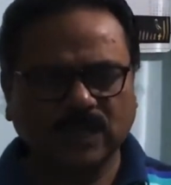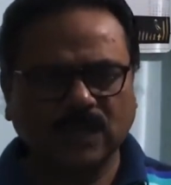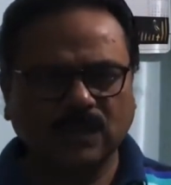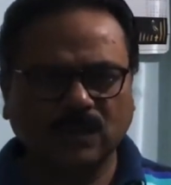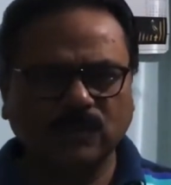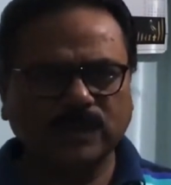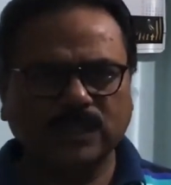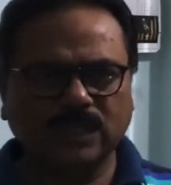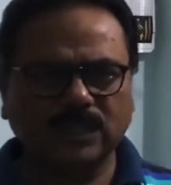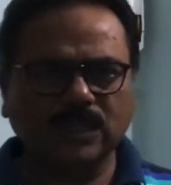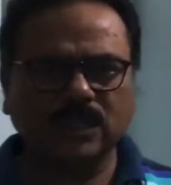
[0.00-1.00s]
Now we take
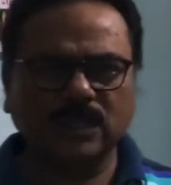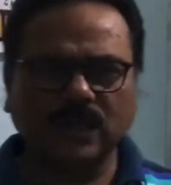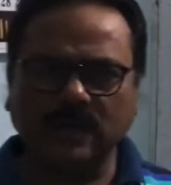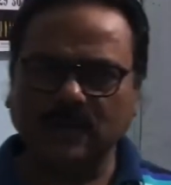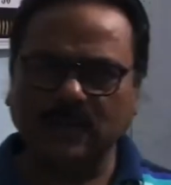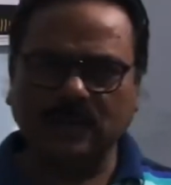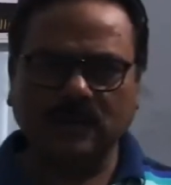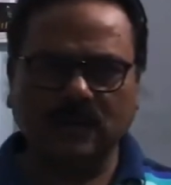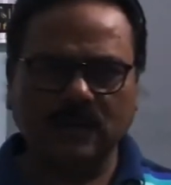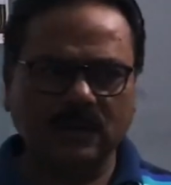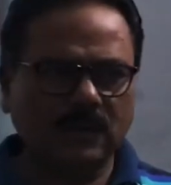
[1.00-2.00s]
the and
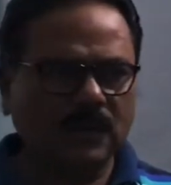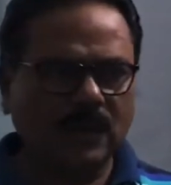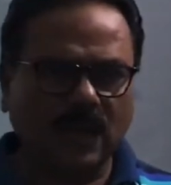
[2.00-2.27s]
I